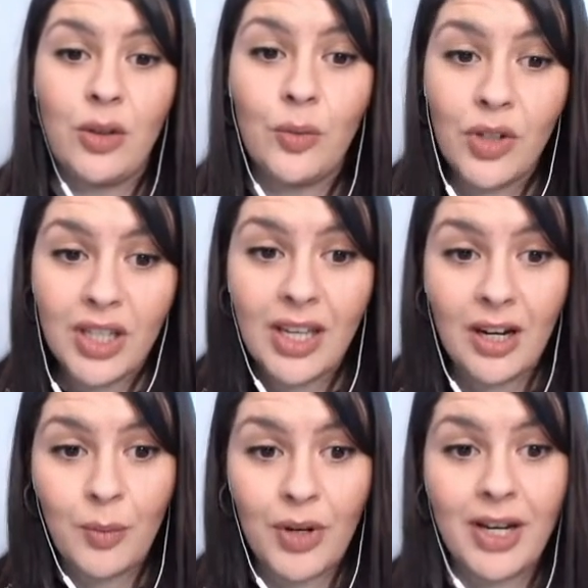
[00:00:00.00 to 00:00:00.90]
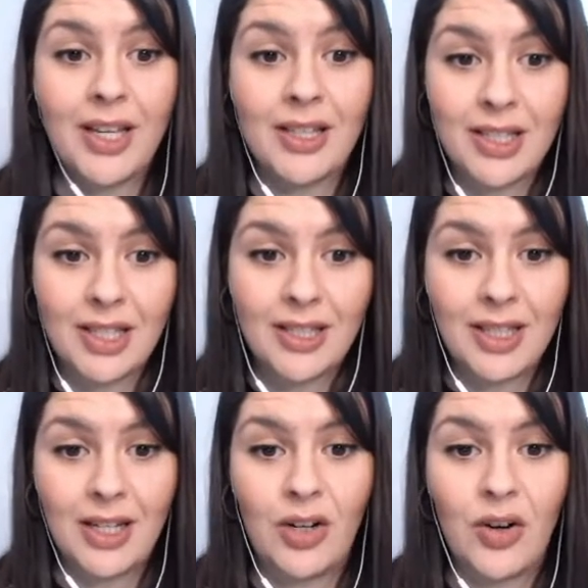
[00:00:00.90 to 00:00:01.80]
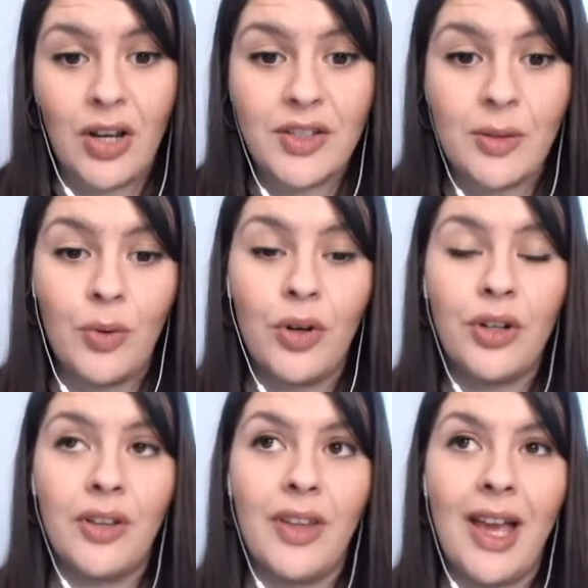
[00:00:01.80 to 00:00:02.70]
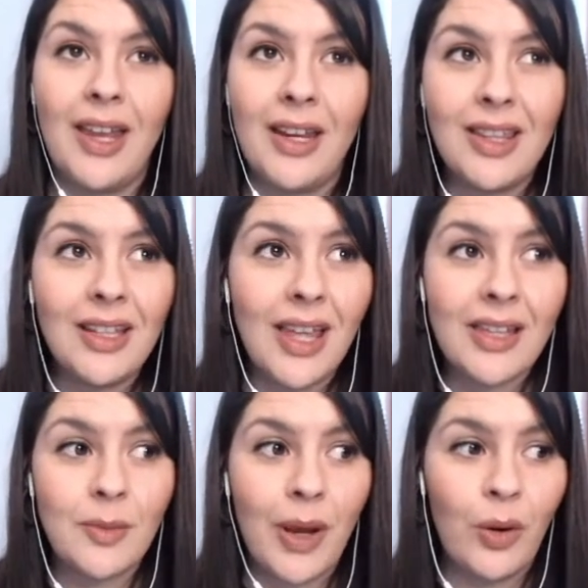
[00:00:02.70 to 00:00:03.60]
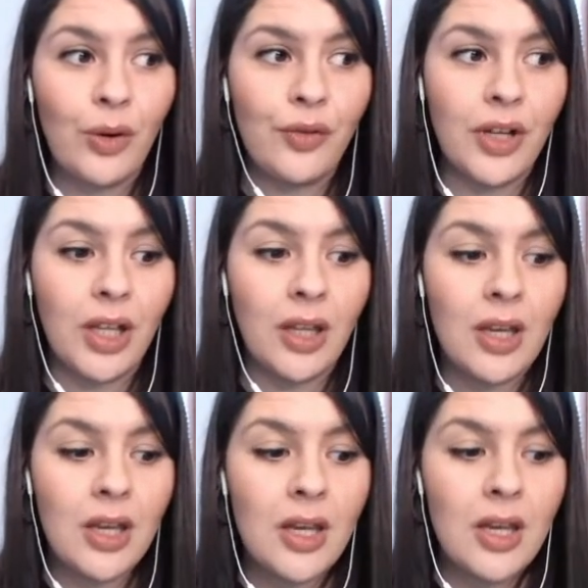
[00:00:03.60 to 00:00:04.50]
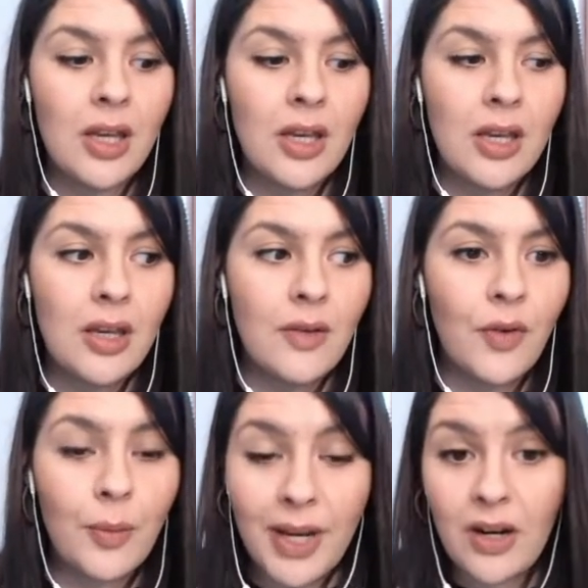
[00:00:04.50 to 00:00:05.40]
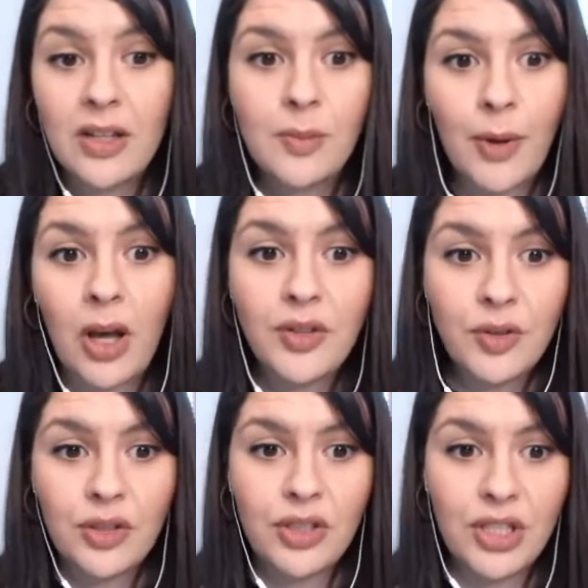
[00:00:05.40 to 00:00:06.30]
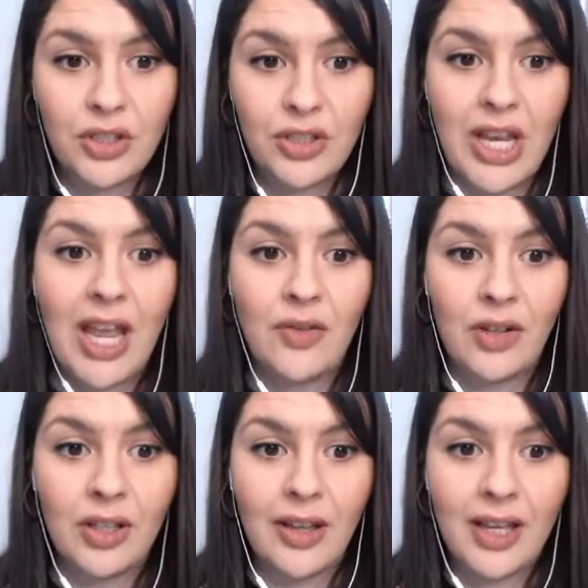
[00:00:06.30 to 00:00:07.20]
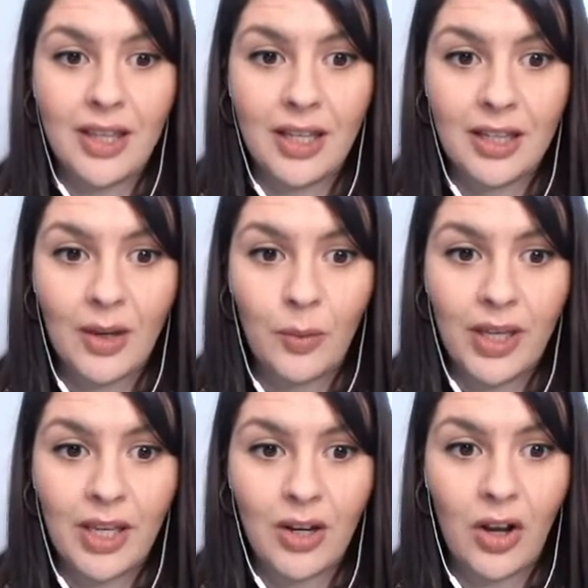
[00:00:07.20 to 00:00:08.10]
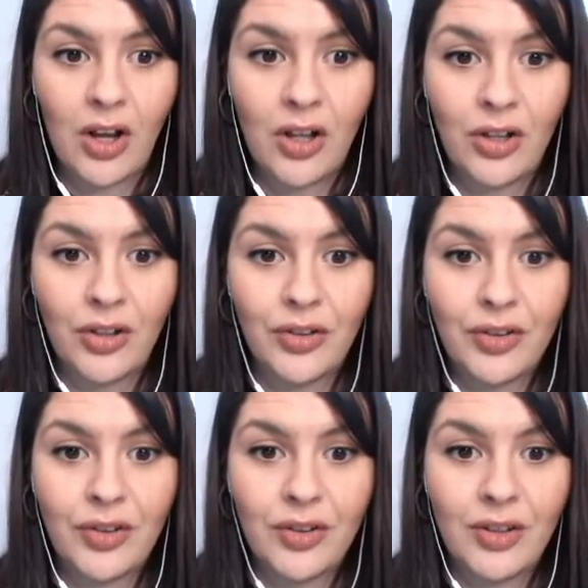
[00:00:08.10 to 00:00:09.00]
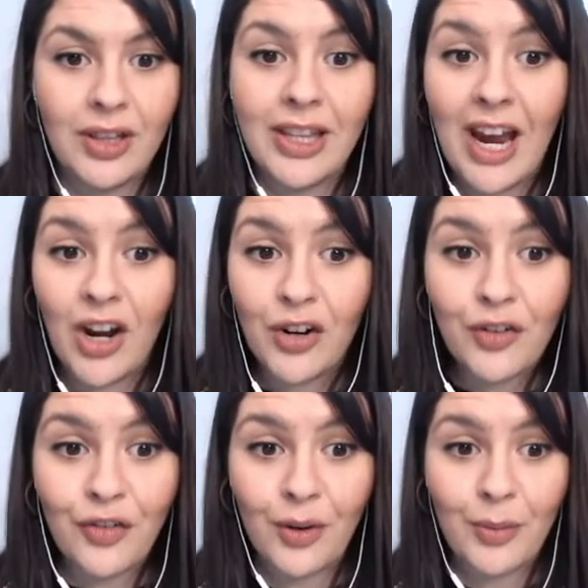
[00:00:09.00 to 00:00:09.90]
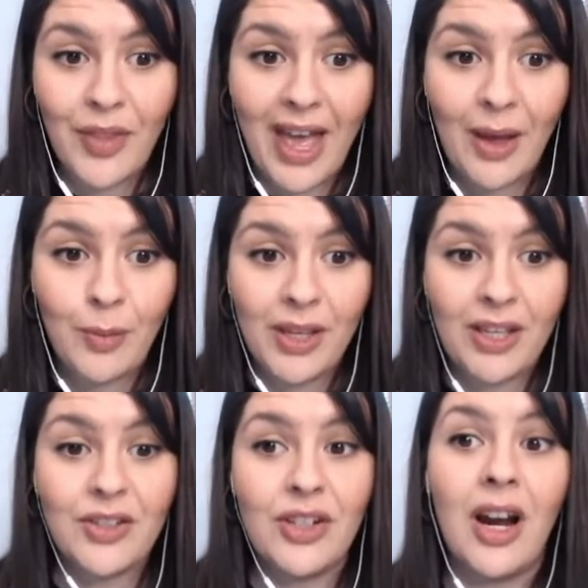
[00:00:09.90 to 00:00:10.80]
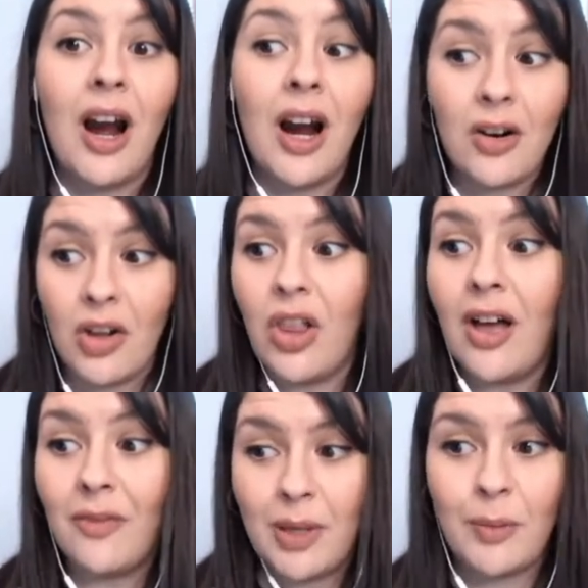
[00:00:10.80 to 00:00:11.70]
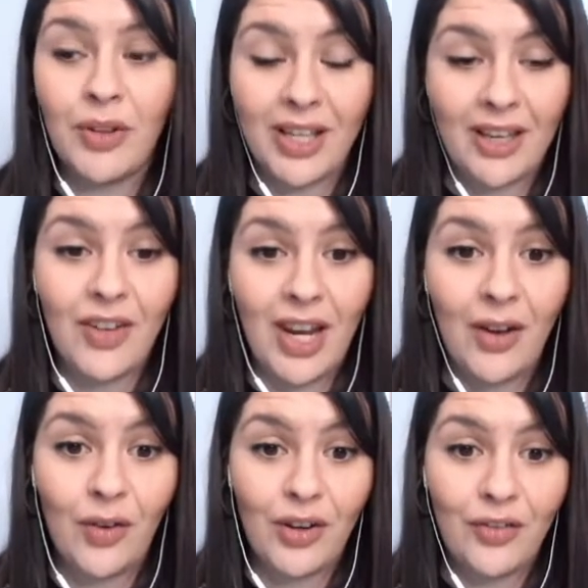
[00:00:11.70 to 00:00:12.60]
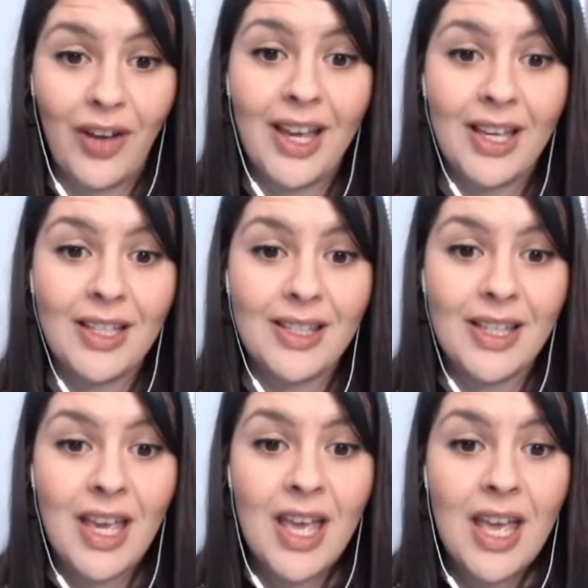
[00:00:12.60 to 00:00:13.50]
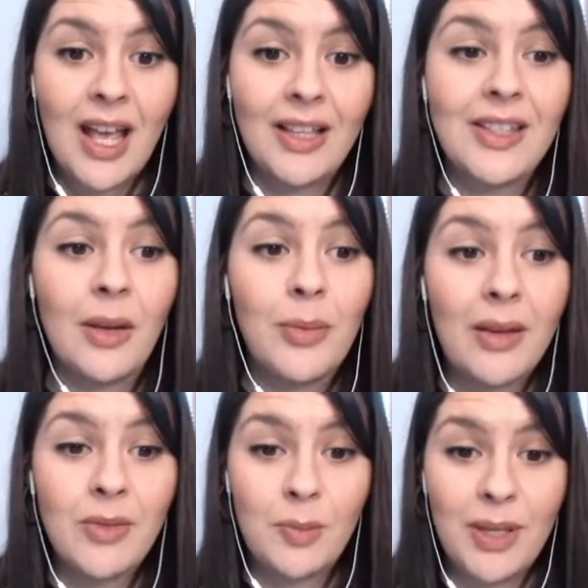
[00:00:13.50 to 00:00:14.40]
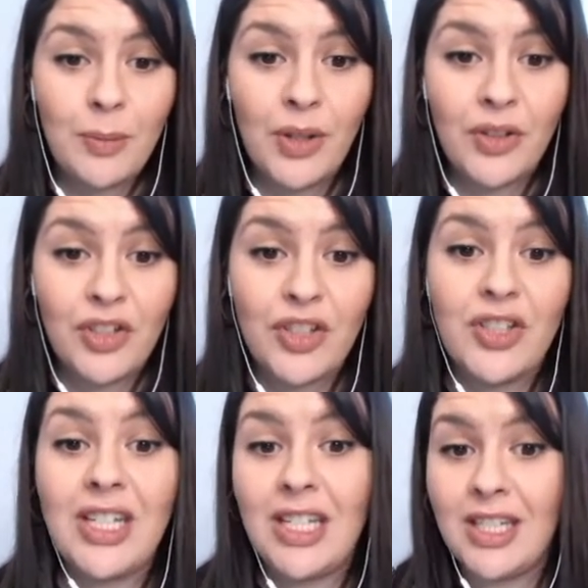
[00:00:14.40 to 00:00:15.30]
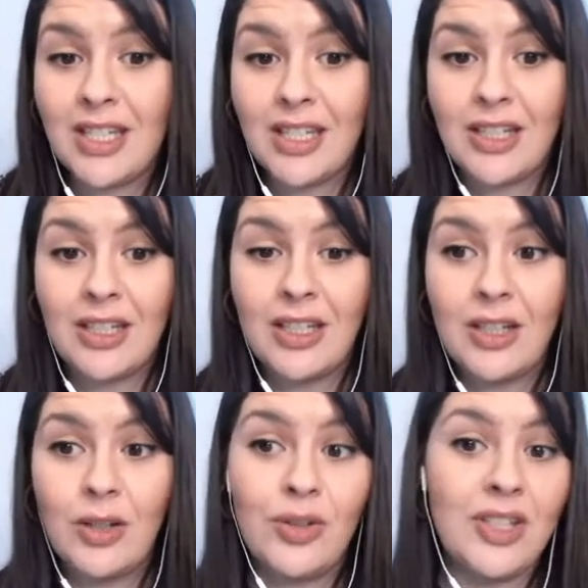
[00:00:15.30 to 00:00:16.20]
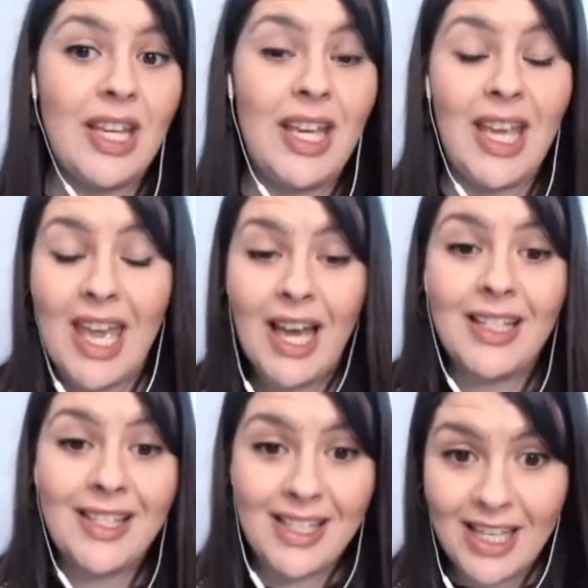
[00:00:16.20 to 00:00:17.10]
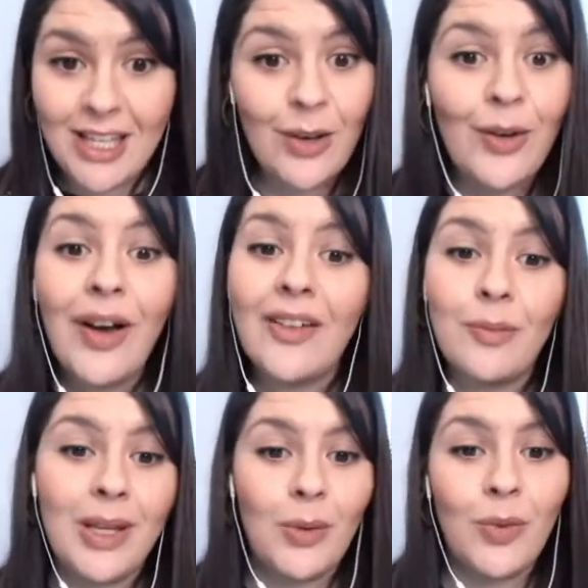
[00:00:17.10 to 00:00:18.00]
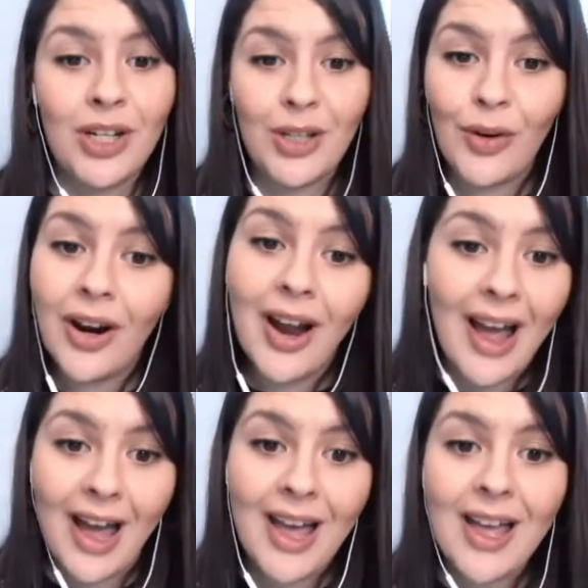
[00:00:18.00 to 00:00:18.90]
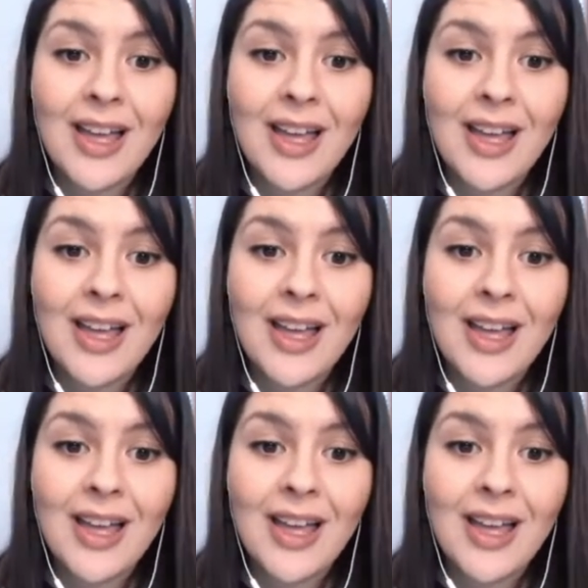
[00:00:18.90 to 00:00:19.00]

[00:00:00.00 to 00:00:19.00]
You really are pretty consistent across the board on that. And I think that's powerful for parents, but also just in general. I think that we can all learn from that because there are a lot of people giving out advice. And sometimes people just need you to say, Hey, I see you. I've been where you are at.